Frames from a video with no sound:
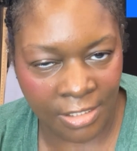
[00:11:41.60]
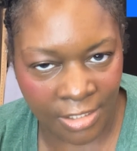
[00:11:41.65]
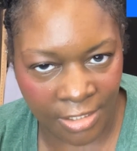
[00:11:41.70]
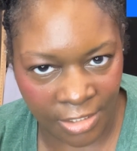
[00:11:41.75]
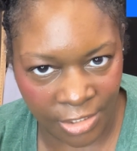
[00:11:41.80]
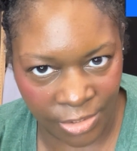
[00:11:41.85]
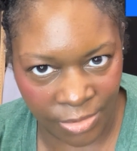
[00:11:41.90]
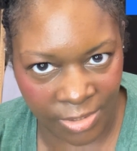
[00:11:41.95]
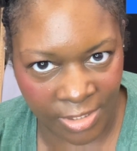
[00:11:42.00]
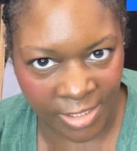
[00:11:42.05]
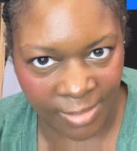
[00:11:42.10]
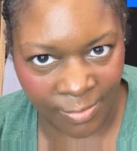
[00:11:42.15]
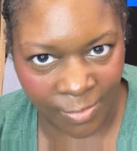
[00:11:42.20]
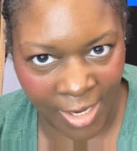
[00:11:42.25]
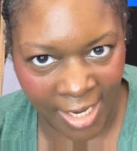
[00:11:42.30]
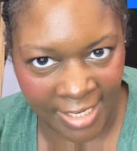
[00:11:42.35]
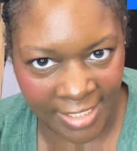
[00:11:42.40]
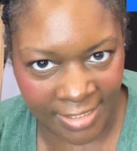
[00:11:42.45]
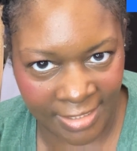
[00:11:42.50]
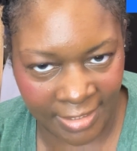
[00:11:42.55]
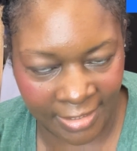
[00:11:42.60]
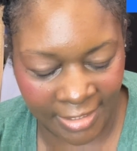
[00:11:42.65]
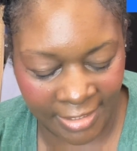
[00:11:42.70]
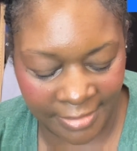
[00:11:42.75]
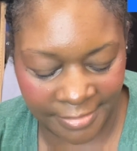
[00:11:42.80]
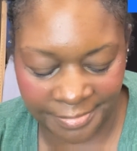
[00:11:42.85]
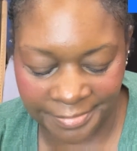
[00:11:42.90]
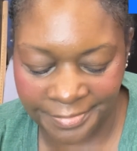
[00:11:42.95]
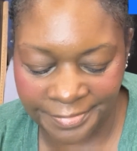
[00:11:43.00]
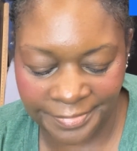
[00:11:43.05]
Use them
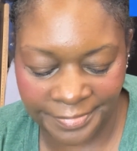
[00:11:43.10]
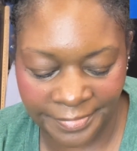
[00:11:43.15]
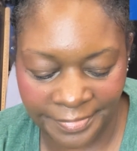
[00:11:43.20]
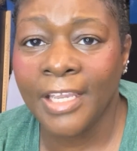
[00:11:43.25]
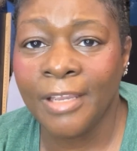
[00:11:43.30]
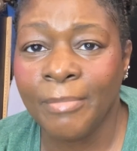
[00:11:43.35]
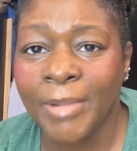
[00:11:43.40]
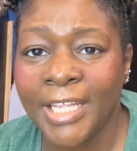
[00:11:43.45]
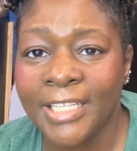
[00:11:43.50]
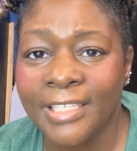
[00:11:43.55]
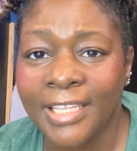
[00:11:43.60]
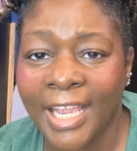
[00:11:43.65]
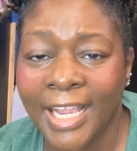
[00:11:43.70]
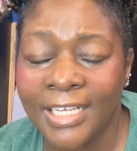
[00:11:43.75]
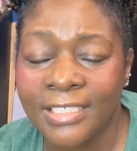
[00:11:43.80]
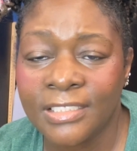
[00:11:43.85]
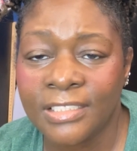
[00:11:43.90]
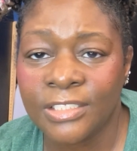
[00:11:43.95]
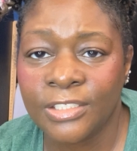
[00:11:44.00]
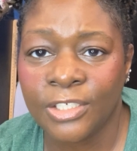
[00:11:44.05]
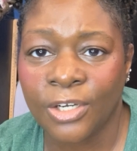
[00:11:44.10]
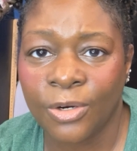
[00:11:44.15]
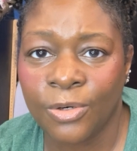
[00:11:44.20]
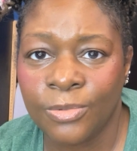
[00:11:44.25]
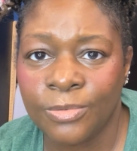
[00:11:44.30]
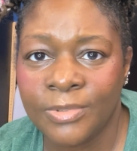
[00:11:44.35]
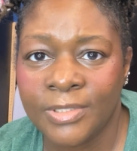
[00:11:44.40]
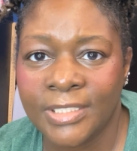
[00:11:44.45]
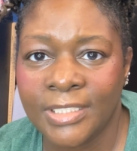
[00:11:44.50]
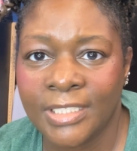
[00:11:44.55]
wisely. And my last
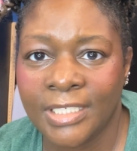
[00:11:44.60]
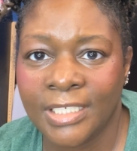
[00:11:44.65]
don't